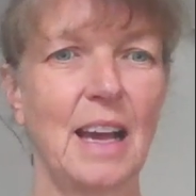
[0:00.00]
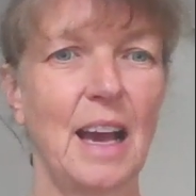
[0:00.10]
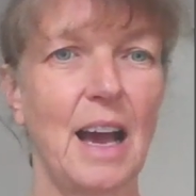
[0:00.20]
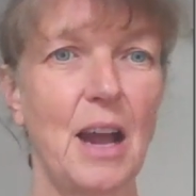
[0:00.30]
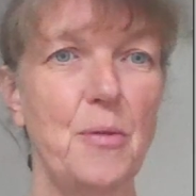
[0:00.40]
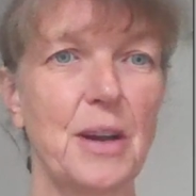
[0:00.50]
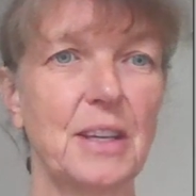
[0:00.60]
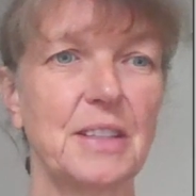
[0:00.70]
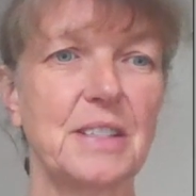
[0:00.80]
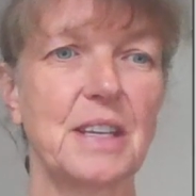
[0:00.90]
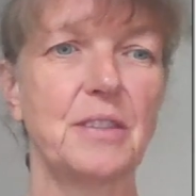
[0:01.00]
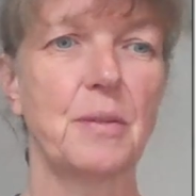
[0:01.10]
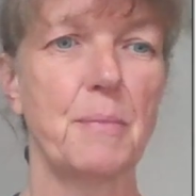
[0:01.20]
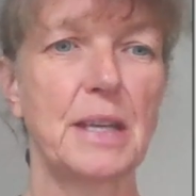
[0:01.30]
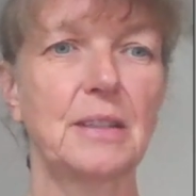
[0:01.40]
I work at the Centre for
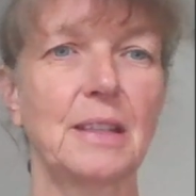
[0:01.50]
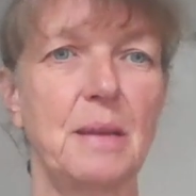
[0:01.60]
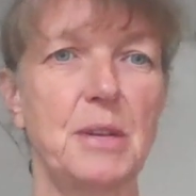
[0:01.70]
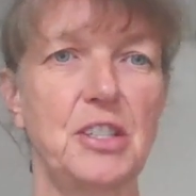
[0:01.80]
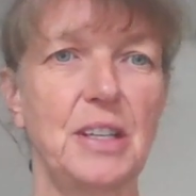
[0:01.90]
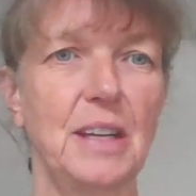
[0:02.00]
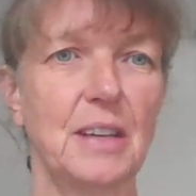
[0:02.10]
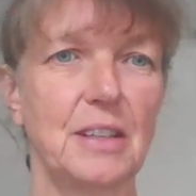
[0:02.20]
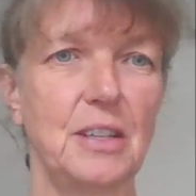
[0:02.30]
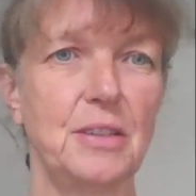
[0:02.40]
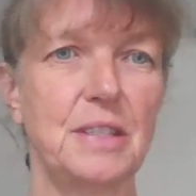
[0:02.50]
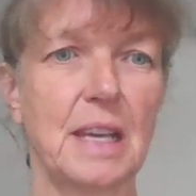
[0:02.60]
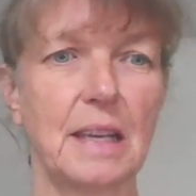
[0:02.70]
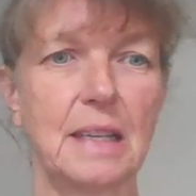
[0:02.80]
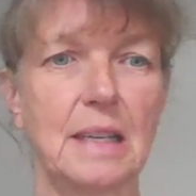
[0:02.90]
Medical Imaging at
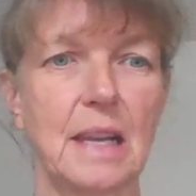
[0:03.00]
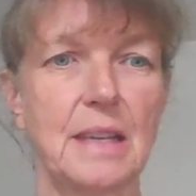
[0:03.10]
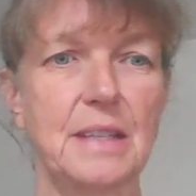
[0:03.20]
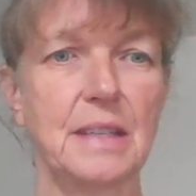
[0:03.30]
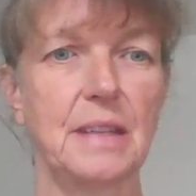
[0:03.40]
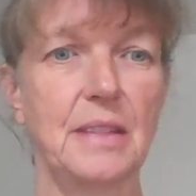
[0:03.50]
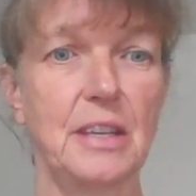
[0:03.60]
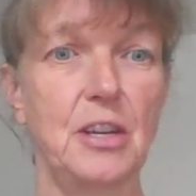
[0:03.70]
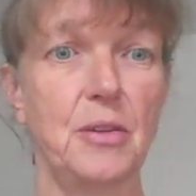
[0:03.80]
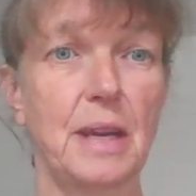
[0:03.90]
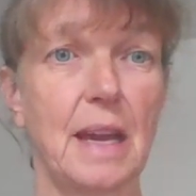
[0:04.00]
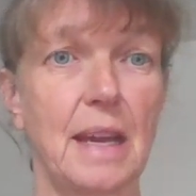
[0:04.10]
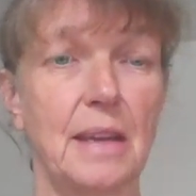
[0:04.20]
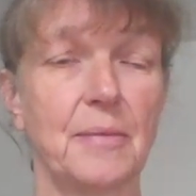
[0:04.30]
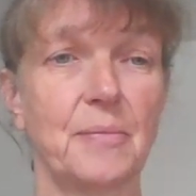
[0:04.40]
UCL in London in the
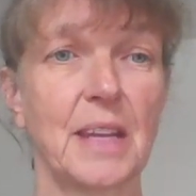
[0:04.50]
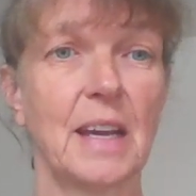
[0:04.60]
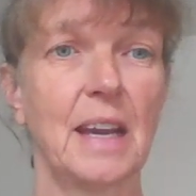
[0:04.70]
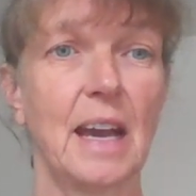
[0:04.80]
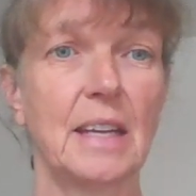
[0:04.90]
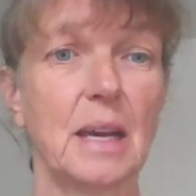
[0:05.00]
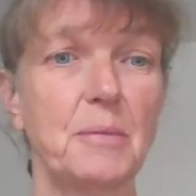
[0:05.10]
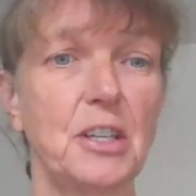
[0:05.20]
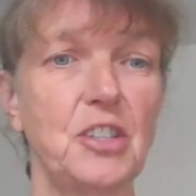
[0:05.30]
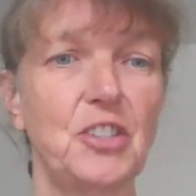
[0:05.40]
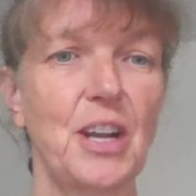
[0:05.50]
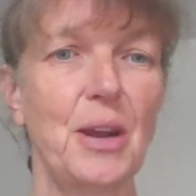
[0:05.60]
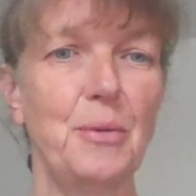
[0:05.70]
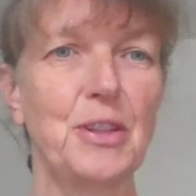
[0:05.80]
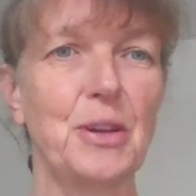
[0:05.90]
UK, and I'm going to
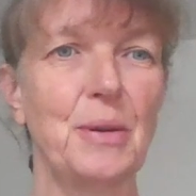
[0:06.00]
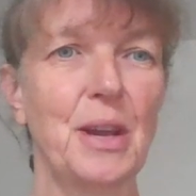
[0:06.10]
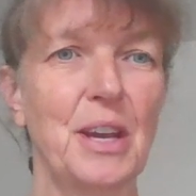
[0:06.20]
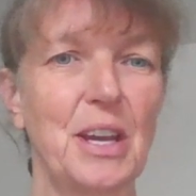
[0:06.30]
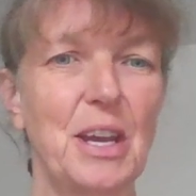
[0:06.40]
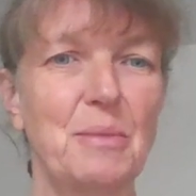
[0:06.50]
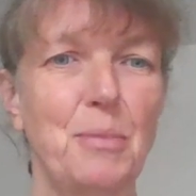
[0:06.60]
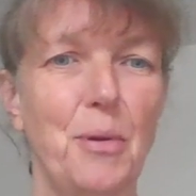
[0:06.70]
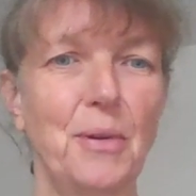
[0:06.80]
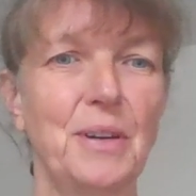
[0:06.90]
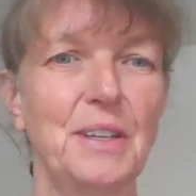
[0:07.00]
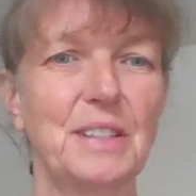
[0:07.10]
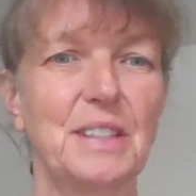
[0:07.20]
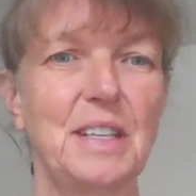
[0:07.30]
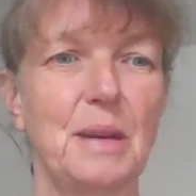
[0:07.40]
share with you important
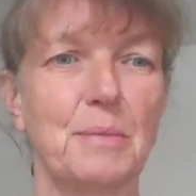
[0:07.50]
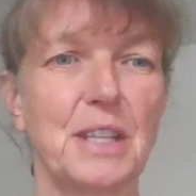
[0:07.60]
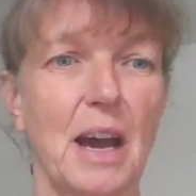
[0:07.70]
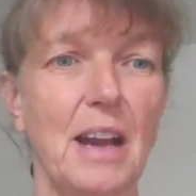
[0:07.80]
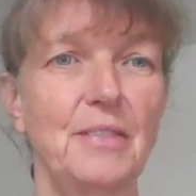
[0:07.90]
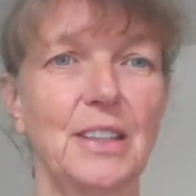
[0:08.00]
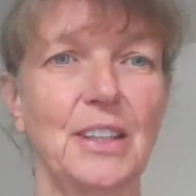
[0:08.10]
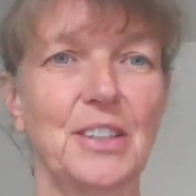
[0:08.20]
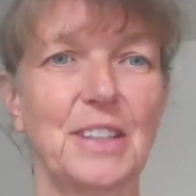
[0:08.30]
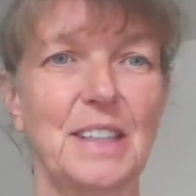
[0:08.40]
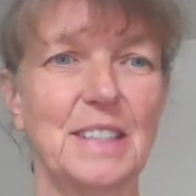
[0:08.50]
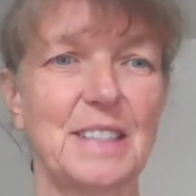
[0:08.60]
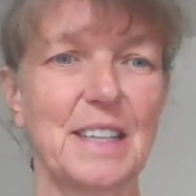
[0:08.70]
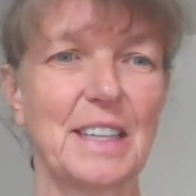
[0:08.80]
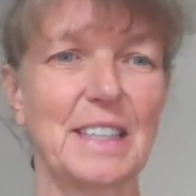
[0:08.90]
tips I've learned in
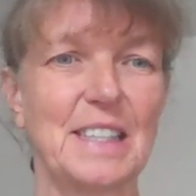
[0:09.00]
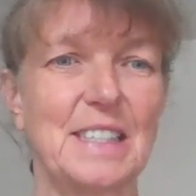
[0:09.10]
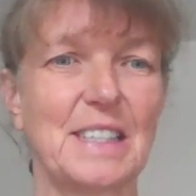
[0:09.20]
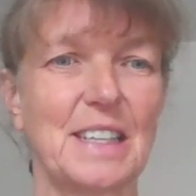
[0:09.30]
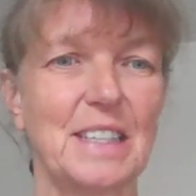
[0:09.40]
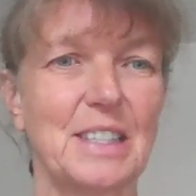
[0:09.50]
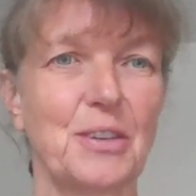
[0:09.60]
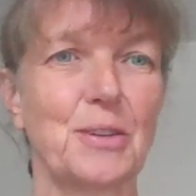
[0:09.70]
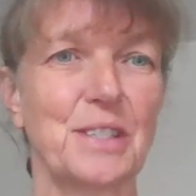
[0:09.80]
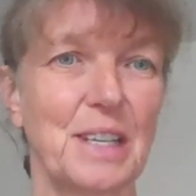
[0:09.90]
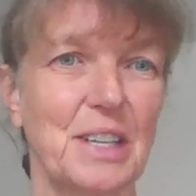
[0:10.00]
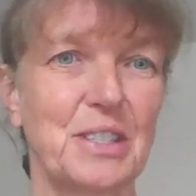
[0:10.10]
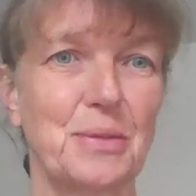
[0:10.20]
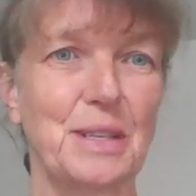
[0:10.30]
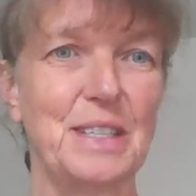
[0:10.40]
designing these studies across the last
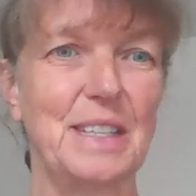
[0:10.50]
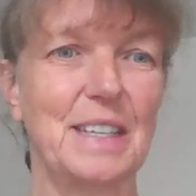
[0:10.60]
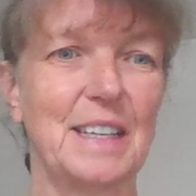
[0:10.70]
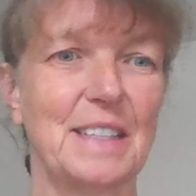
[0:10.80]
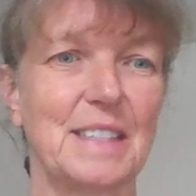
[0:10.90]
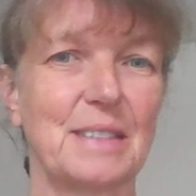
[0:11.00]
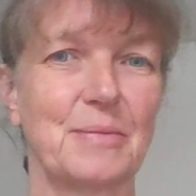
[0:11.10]
20 years.